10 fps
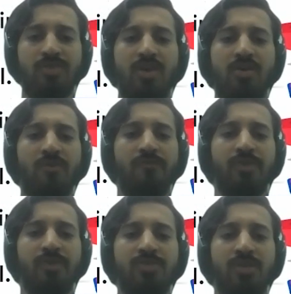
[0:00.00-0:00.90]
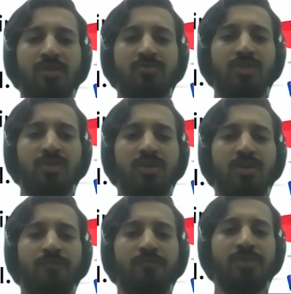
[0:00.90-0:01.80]
to the
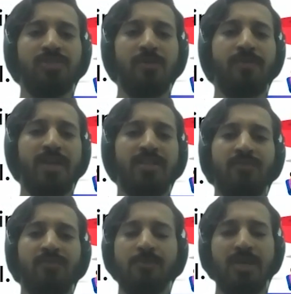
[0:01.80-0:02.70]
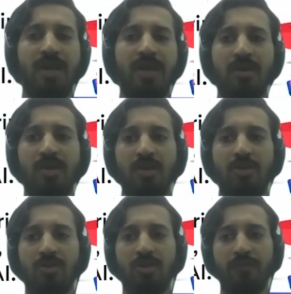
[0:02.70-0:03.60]
official Python website,
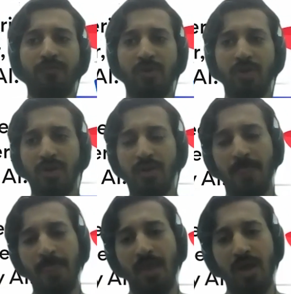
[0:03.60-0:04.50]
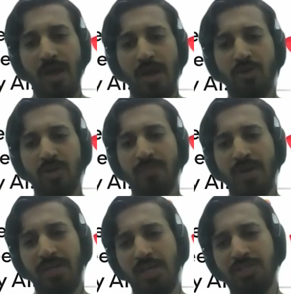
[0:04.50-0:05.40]
you know, for
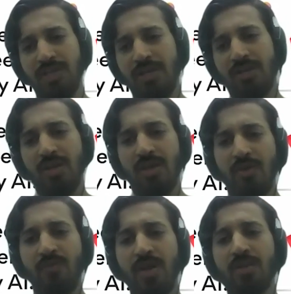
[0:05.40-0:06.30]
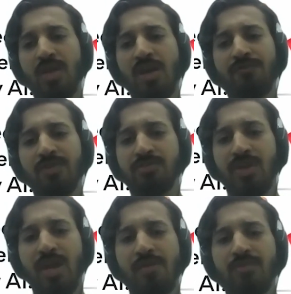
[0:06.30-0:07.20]
documentation where they have
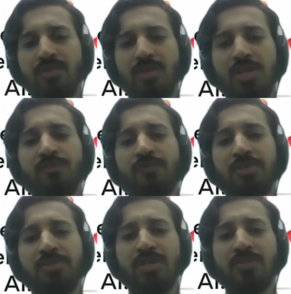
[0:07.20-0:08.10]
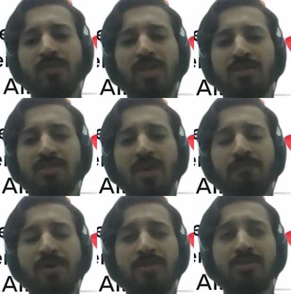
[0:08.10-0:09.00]
described each features with
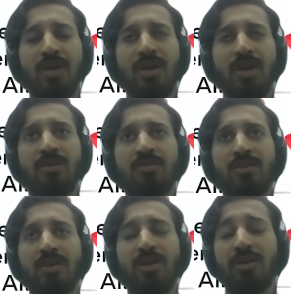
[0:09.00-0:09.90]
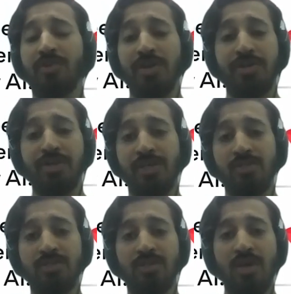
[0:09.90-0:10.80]
examples in great
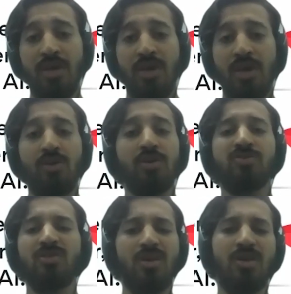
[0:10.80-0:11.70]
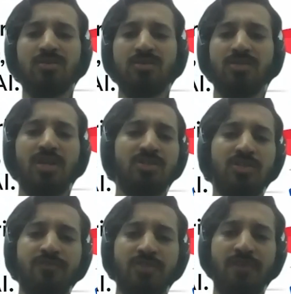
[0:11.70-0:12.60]
details. And also there's tons
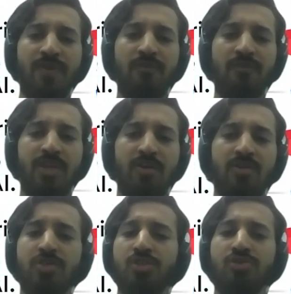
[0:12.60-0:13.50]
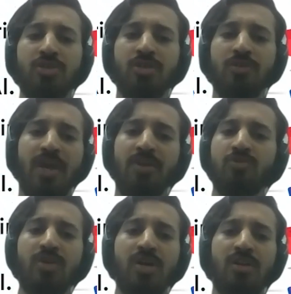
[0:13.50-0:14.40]
of stuff out there on YouTube and
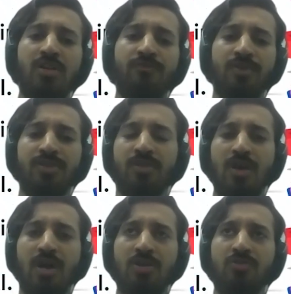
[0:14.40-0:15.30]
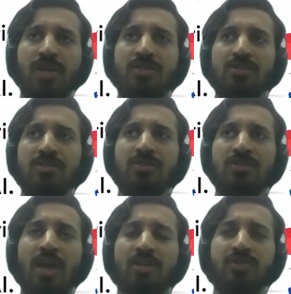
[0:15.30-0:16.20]
Google for you can
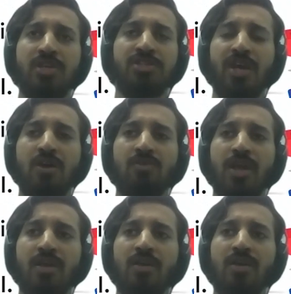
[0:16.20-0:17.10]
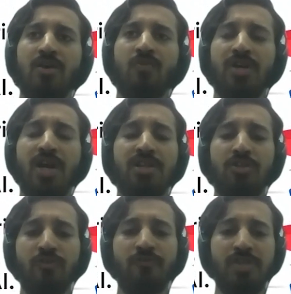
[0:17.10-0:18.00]
actually check out like what are the
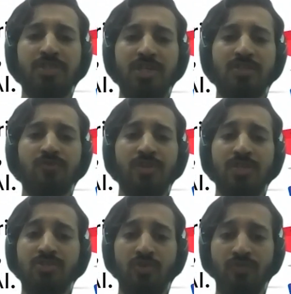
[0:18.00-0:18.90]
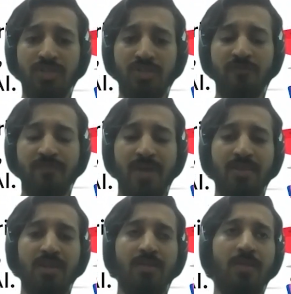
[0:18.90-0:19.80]
new features for this new version of
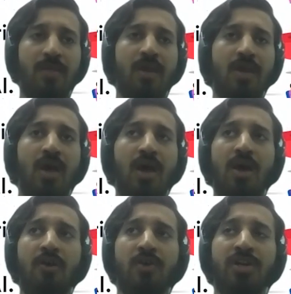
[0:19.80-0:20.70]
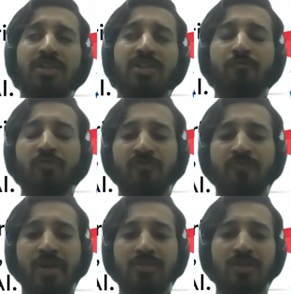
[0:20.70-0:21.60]
Python, what are the
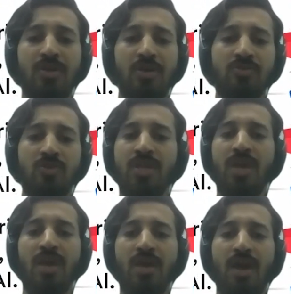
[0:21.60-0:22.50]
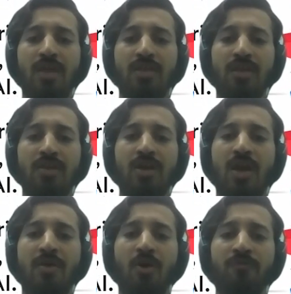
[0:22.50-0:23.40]
improvements. So yeah, I think
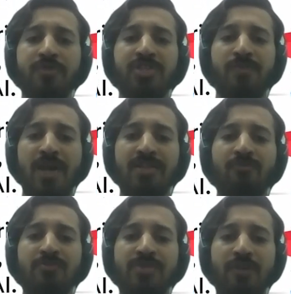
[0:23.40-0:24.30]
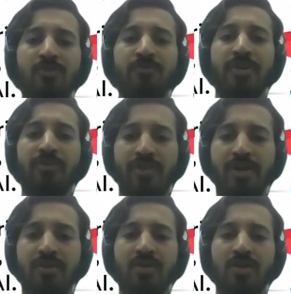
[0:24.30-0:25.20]
official Python website will be
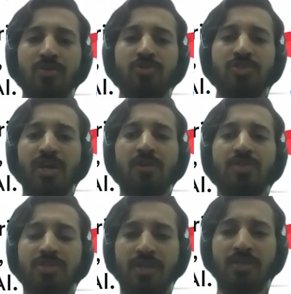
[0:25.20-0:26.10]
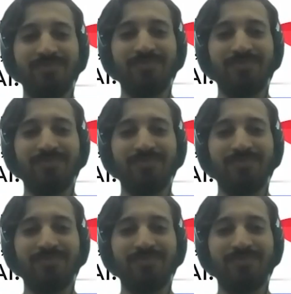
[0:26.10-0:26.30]
great to check out these things.